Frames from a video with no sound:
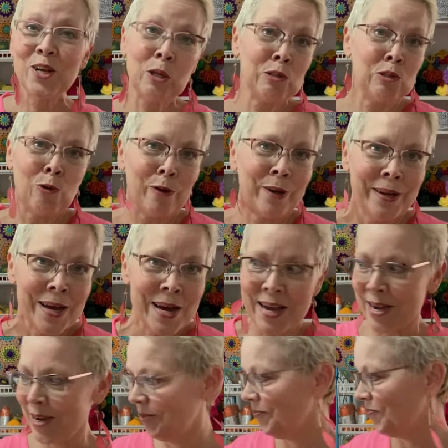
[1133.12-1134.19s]
So did
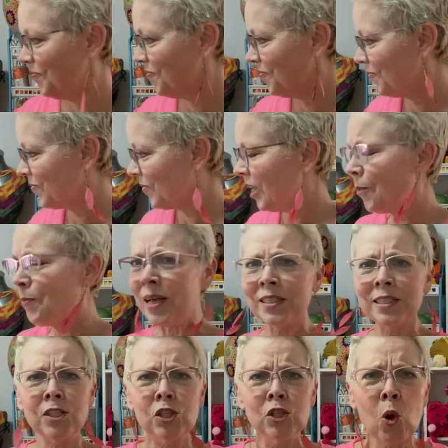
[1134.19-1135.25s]
I. A
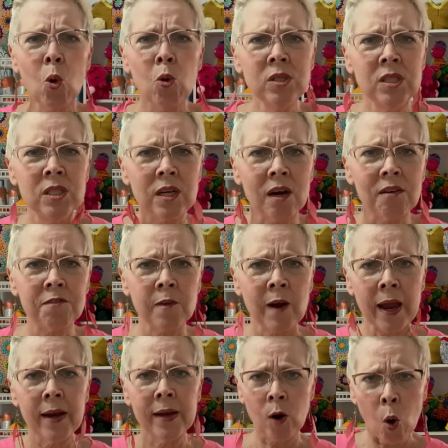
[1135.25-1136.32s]
basket just holds stuff,
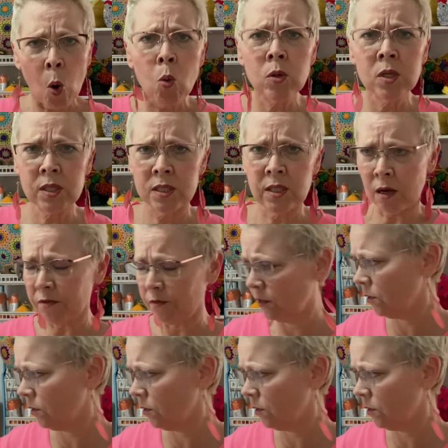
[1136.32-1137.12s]
right? It holds stuff.